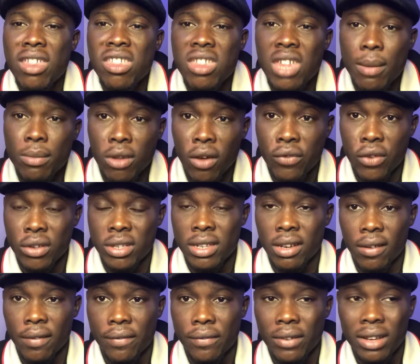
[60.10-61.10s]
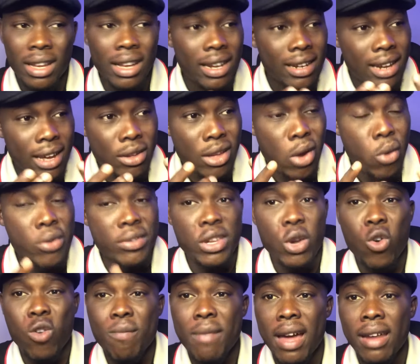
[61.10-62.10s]
ashamed of yourself that you are
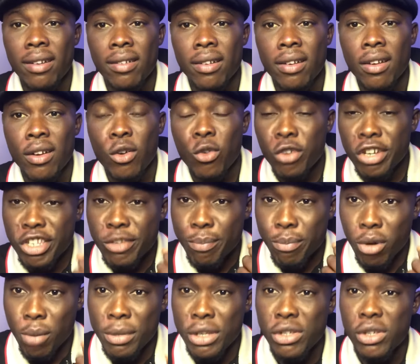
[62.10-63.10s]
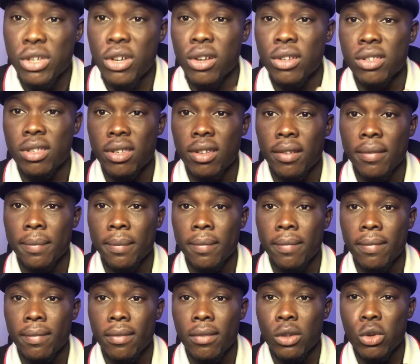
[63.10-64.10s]
with a woman who is promiscuous,
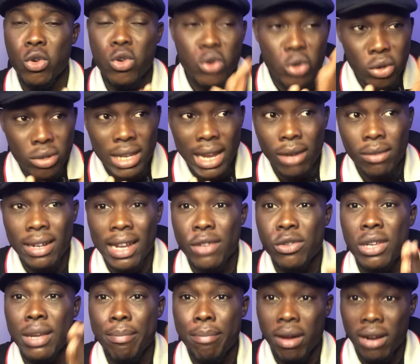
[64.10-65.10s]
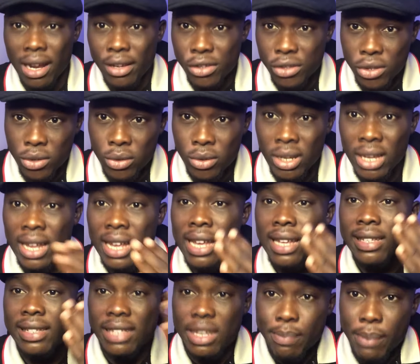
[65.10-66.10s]
who goes out there to embarrass you,
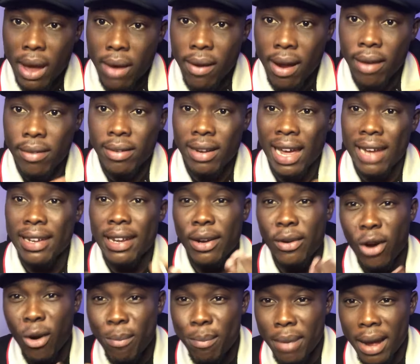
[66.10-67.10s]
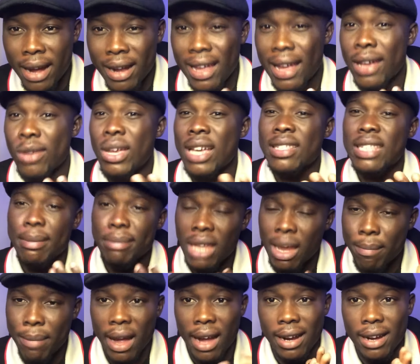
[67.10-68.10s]
sleep around, and then come back, and you accept
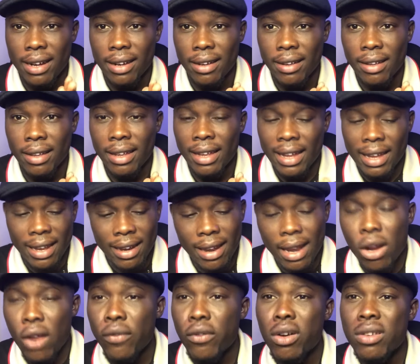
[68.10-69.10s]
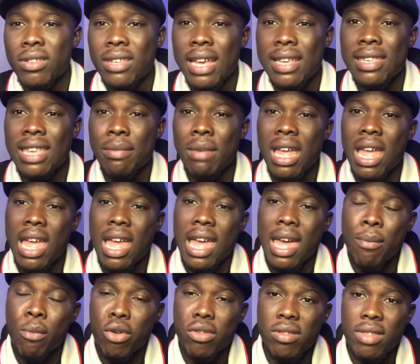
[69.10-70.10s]
her back. Then, of course, there's the
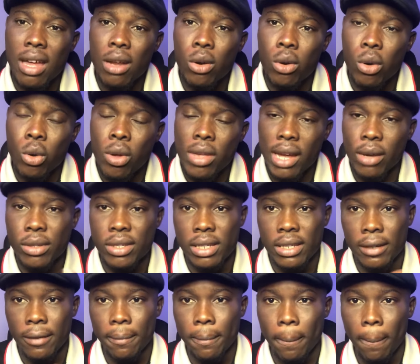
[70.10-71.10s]
emotional loyalty.